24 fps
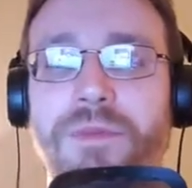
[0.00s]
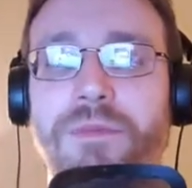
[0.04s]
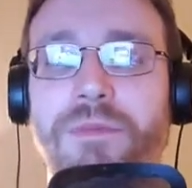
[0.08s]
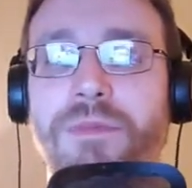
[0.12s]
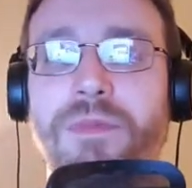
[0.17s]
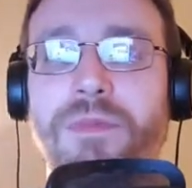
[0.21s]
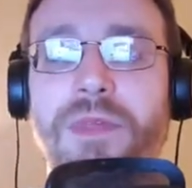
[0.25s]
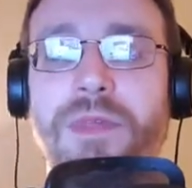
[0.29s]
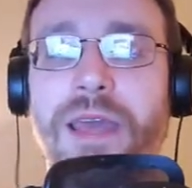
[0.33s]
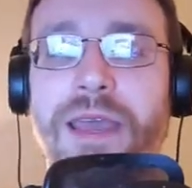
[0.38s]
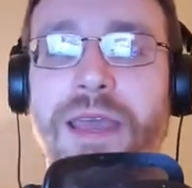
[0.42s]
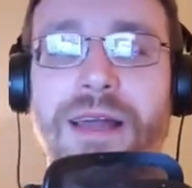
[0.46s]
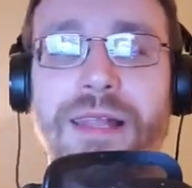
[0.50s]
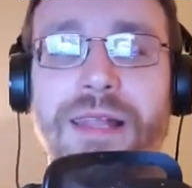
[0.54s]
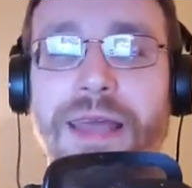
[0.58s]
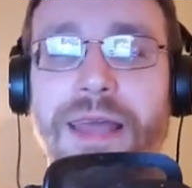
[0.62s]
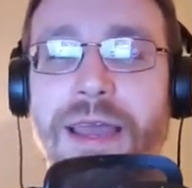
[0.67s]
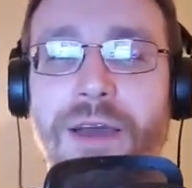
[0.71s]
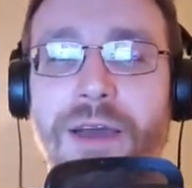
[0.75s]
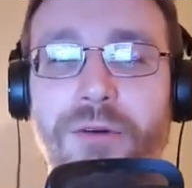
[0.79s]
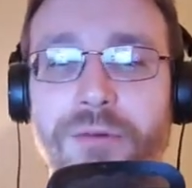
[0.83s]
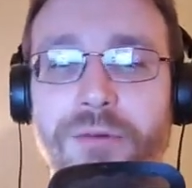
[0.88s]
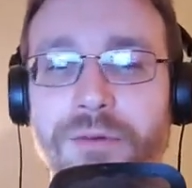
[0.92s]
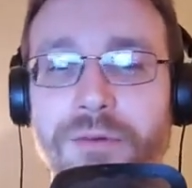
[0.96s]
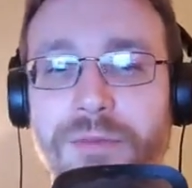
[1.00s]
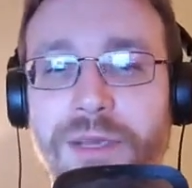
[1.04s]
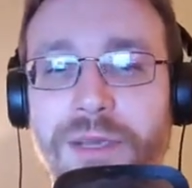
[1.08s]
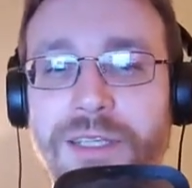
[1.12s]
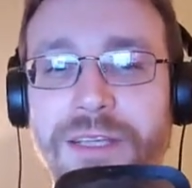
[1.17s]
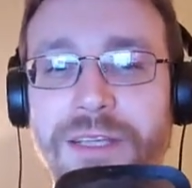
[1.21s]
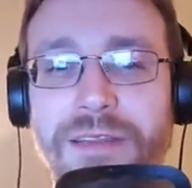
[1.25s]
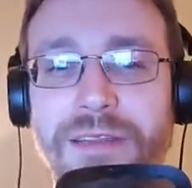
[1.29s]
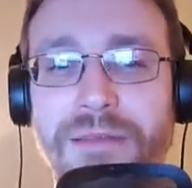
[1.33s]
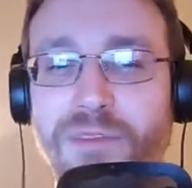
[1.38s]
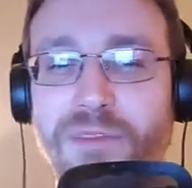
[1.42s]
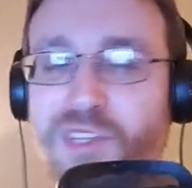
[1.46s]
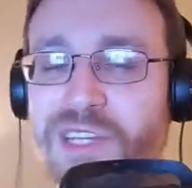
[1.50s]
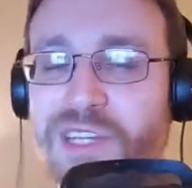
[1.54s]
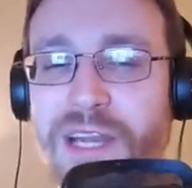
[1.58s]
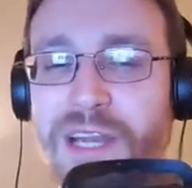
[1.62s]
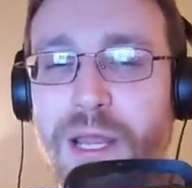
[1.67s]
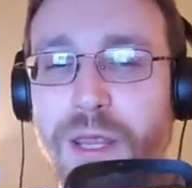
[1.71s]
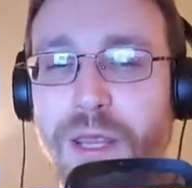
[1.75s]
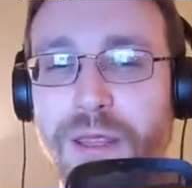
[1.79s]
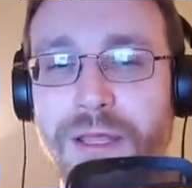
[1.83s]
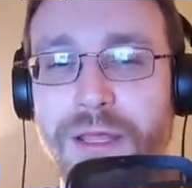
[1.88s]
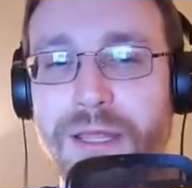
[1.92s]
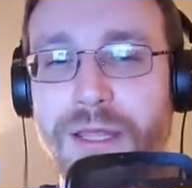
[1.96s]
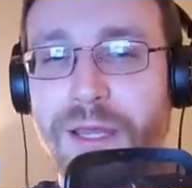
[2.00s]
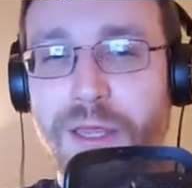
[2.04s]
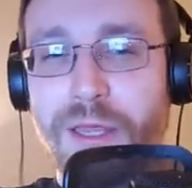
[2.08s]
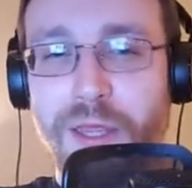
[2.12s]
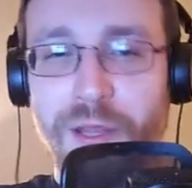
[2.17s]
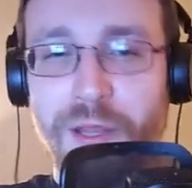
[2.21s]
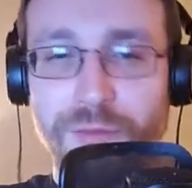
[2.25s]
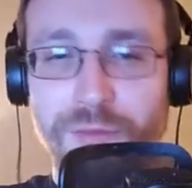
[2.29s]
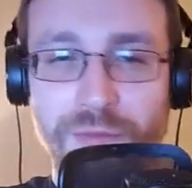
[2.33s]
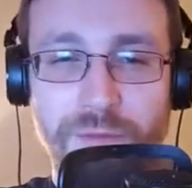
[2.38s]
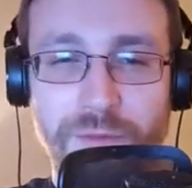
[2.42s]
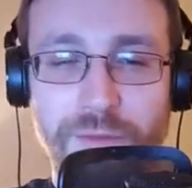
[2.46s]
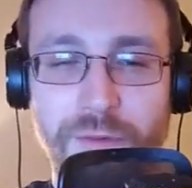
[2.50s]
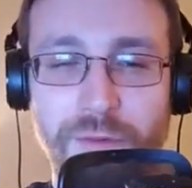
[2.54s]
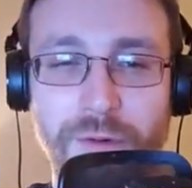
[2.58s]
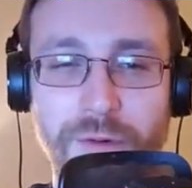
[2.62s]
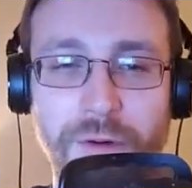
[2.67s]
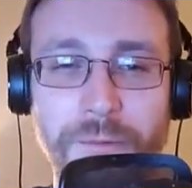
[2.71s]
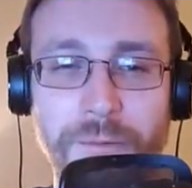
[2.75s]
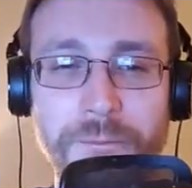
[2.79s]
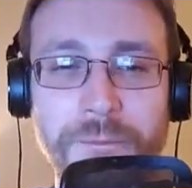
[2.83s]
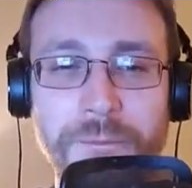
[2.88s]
the hell out because they'd never seen anything like that before.